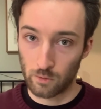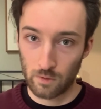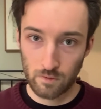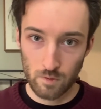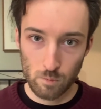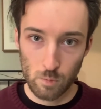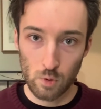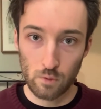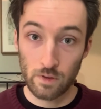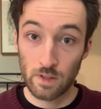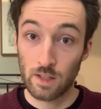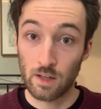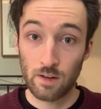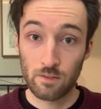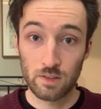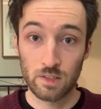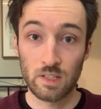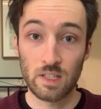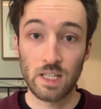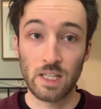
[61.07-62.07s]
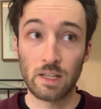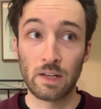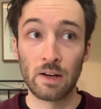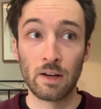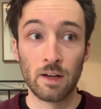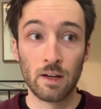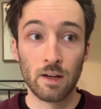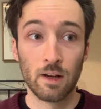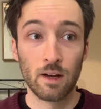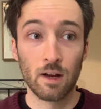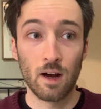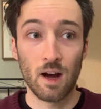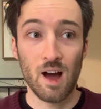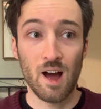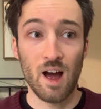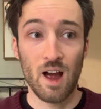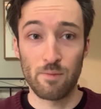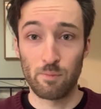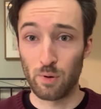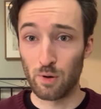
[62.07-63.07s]
have a movie that I've seen,
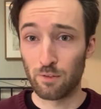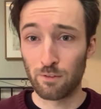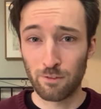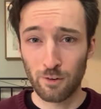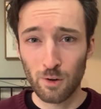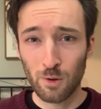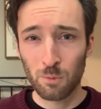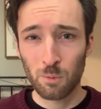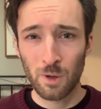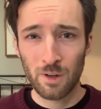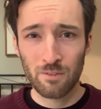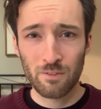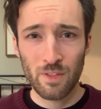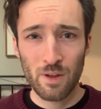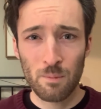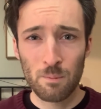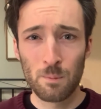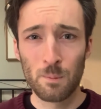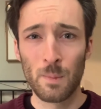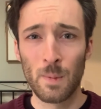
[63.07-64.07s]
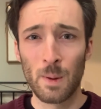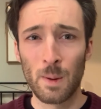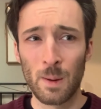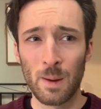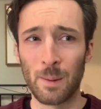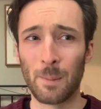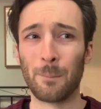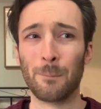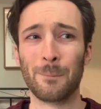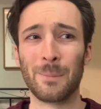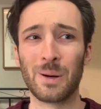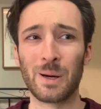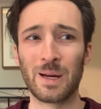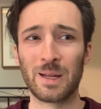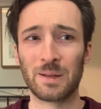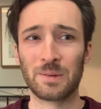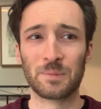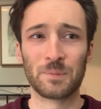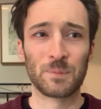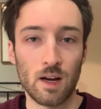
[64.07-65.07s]
I prefer one of them,
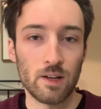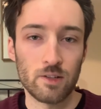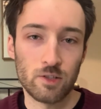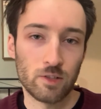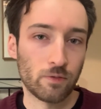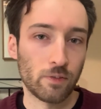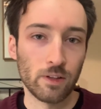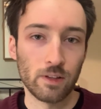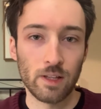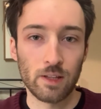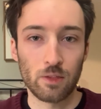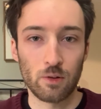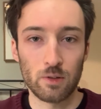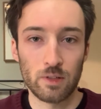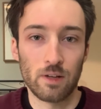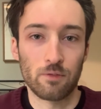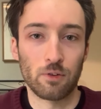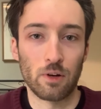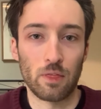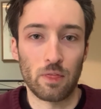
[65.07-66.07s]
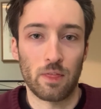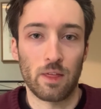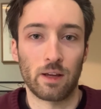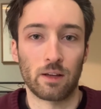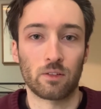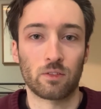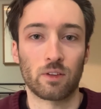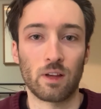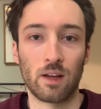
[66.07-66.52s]
but I just feel like they're different things.